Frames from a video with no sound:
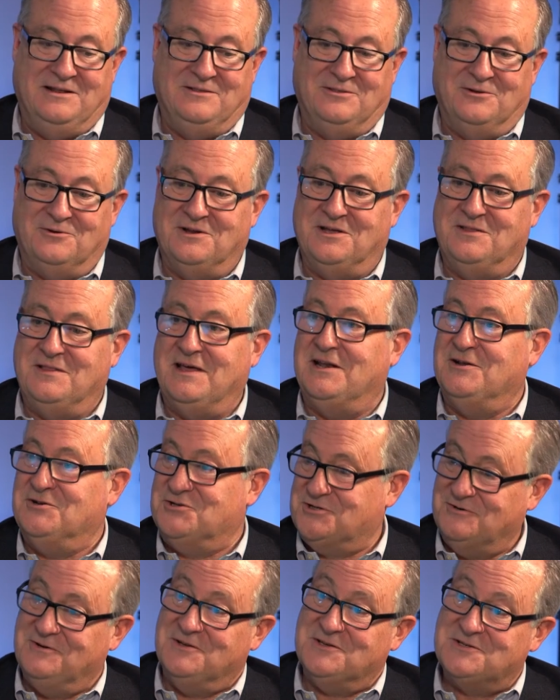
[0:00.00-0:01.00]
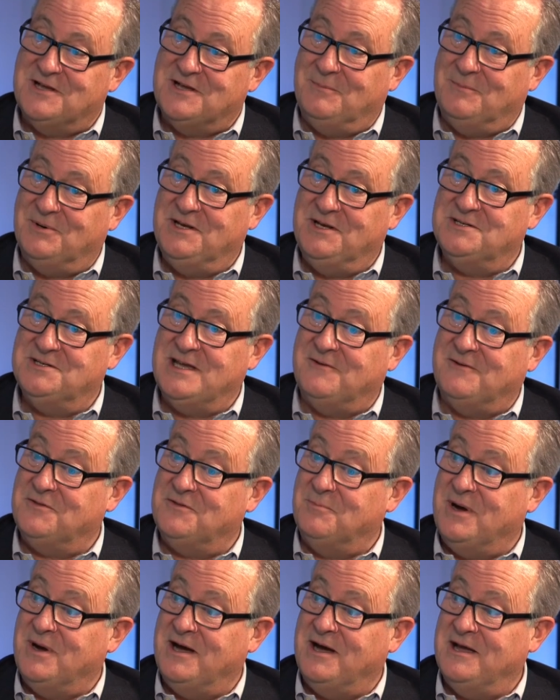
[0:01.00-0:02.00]
learning that insurance companies have to
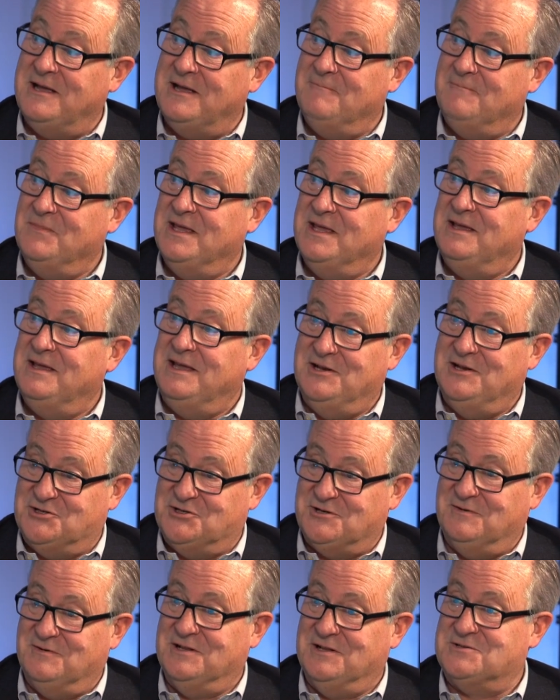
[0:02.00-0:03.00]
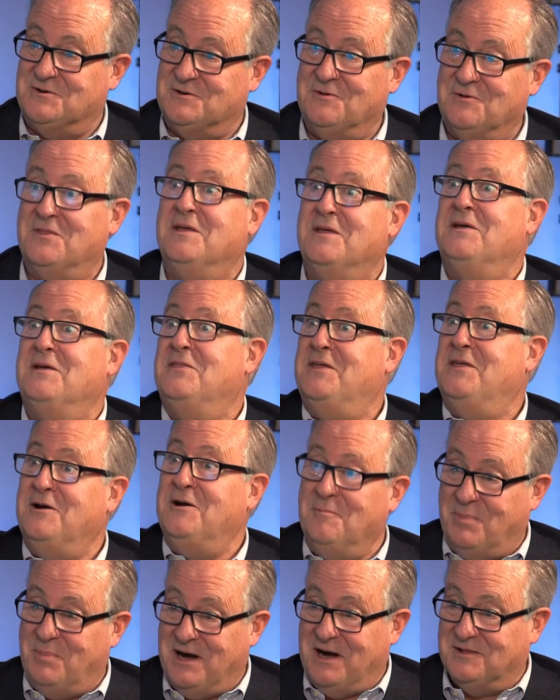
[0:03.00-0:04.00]
buy insurance on their
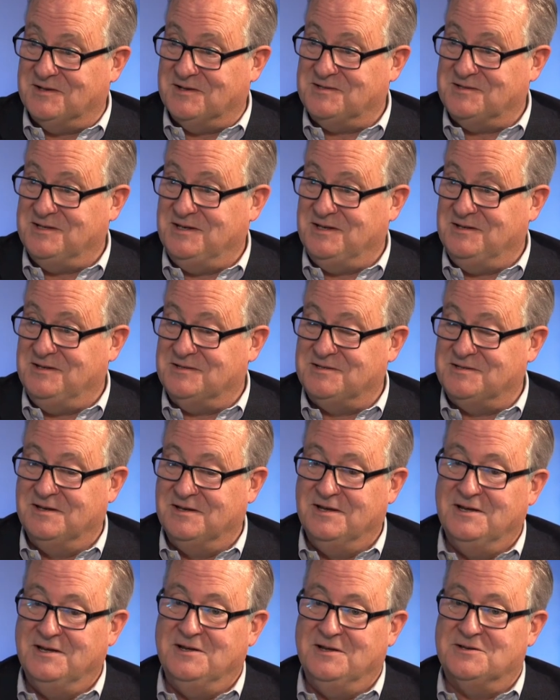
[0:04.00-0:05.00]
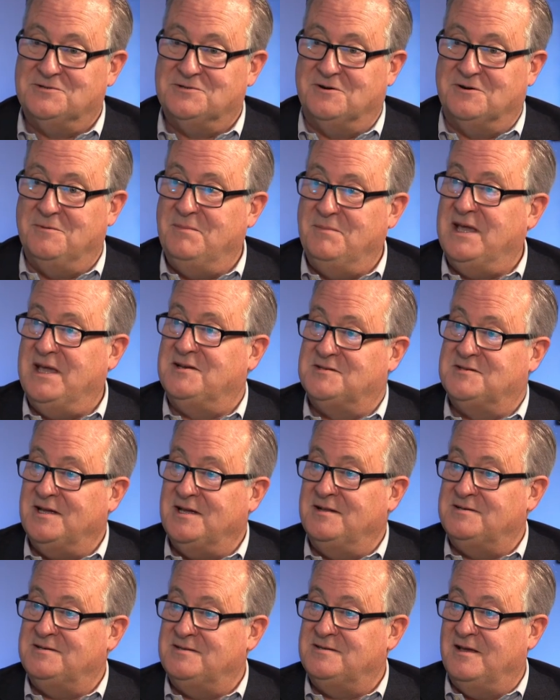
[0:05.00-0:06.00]
policies sort of makes
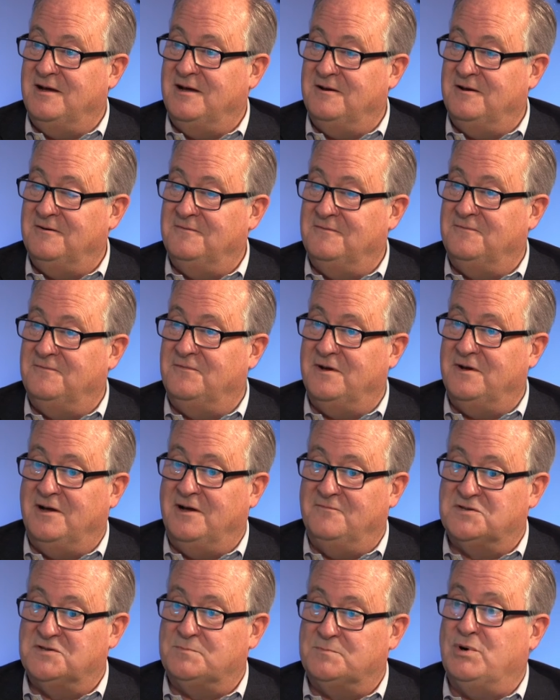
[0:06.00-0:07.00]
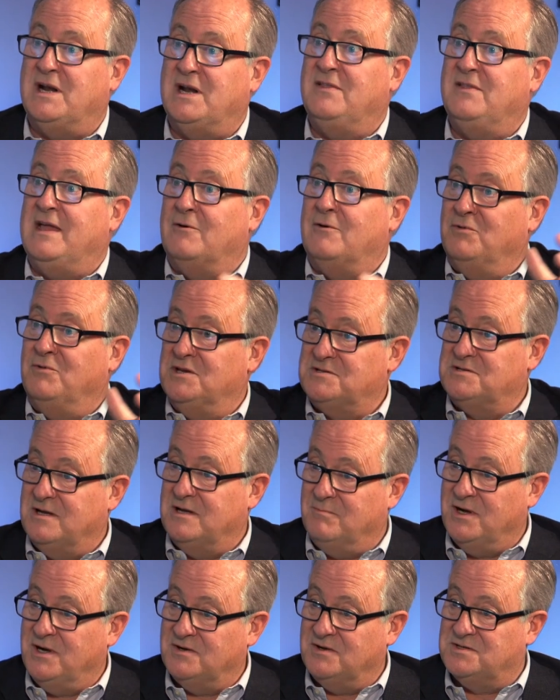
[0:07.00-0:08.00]
sense of spreading that risk
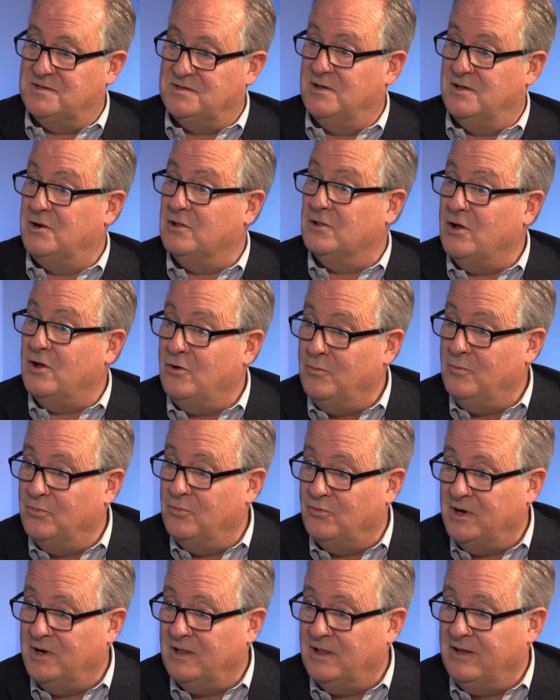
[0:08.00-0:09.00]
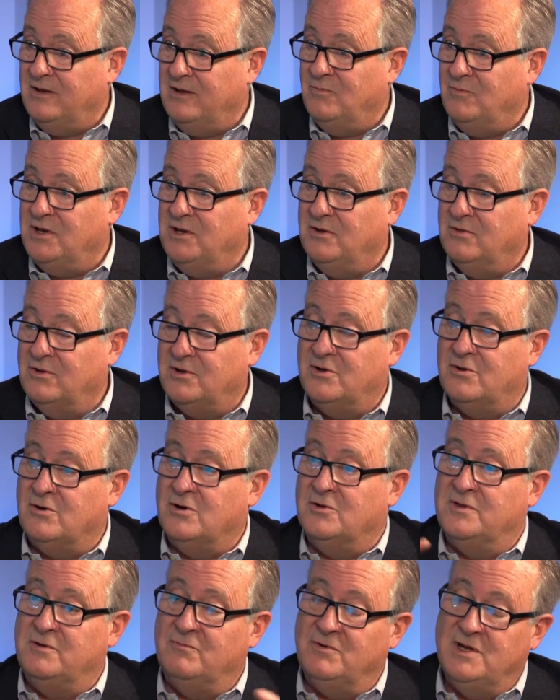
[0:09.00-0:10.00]
amongst the globe, really, when you look at all
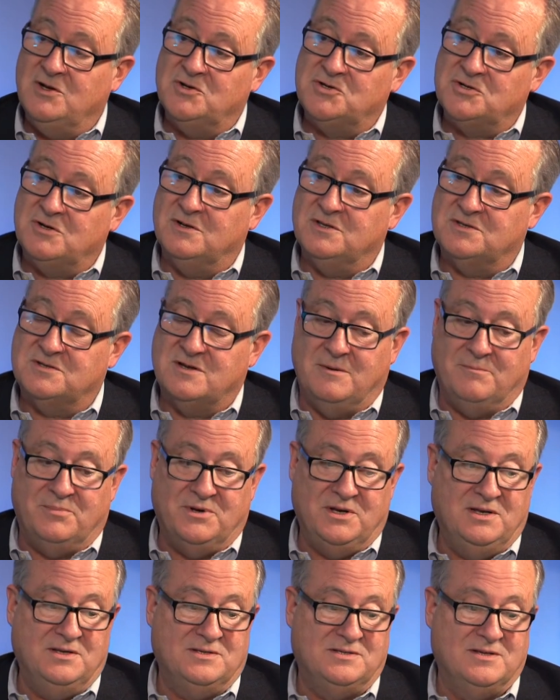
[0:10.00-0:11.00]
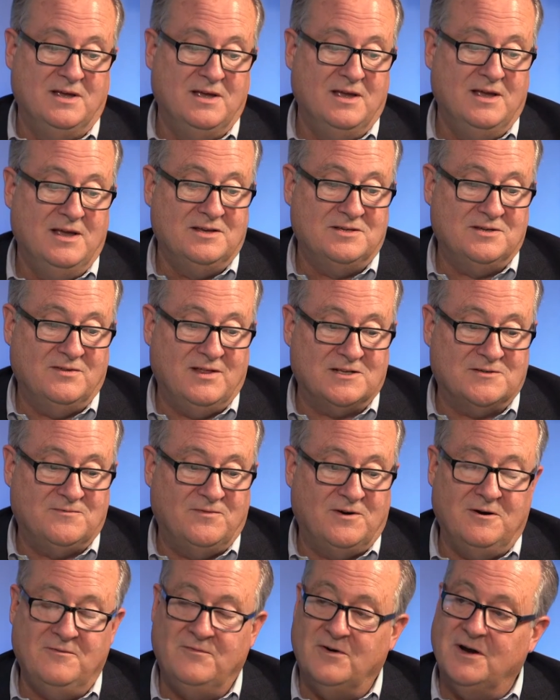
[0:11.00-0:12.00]
the reinsurance companies. So that's
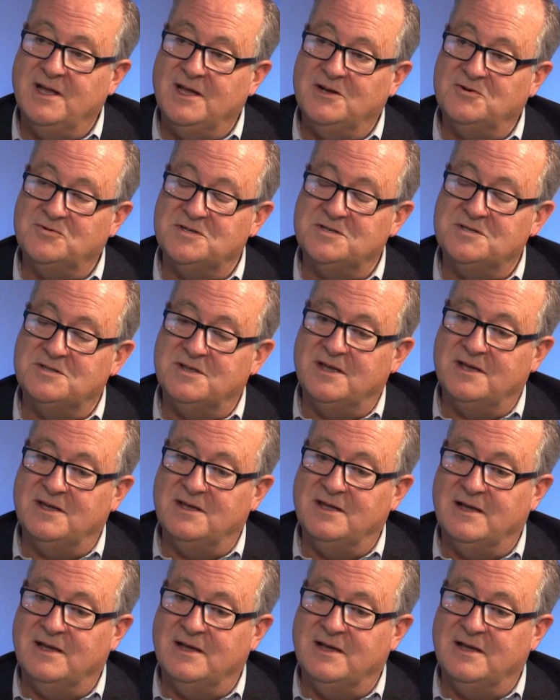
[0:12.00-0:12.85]
very, very interesting.